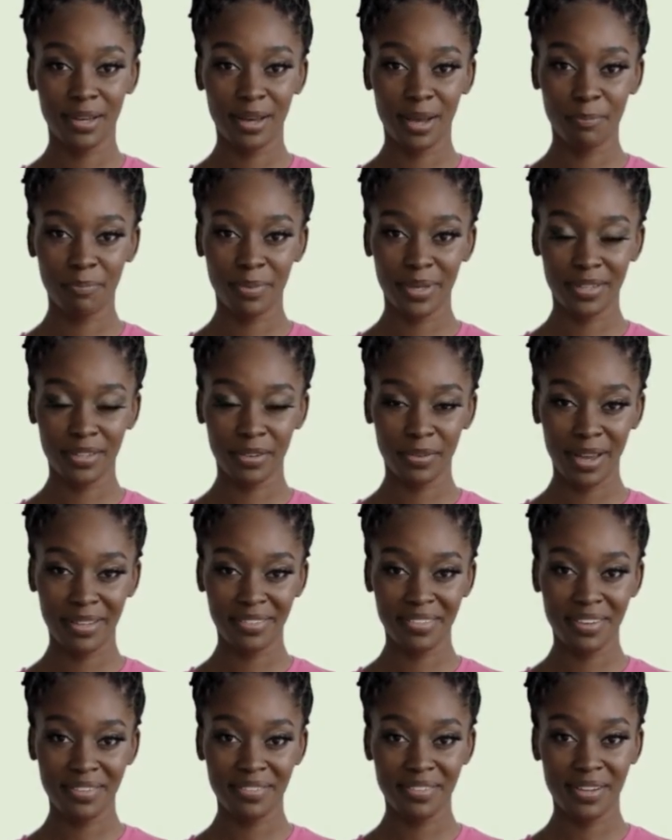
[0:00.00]
amino
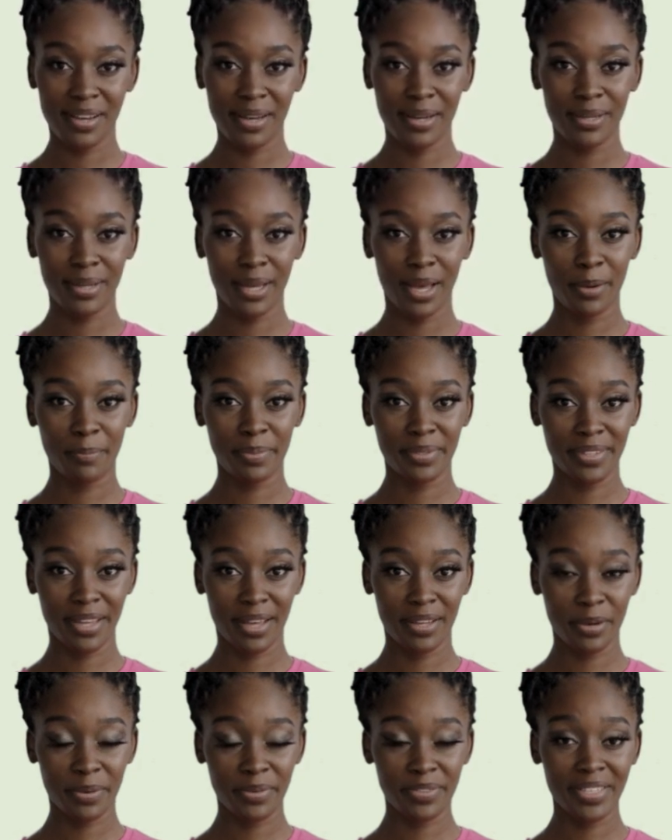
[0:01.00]
acids, carbon
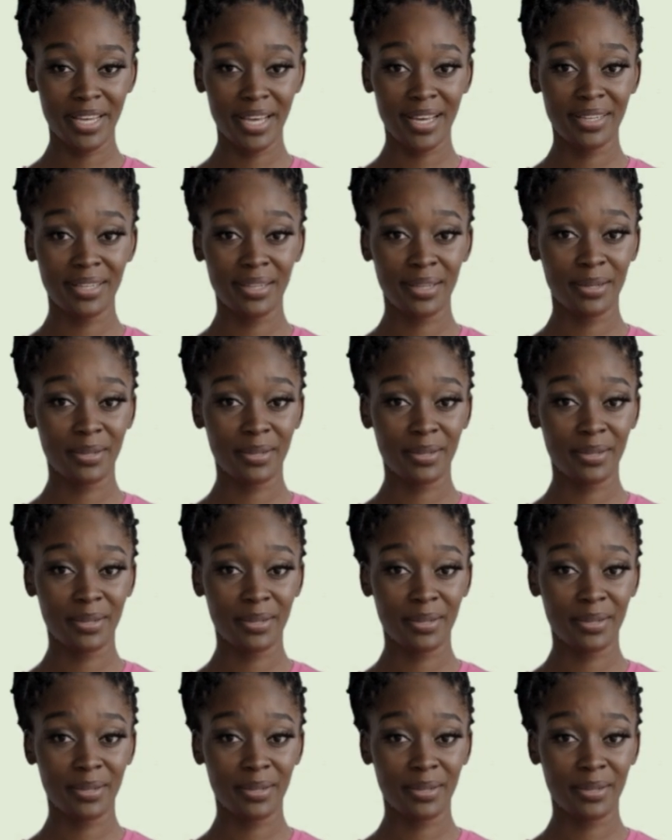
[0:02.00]
dioxide,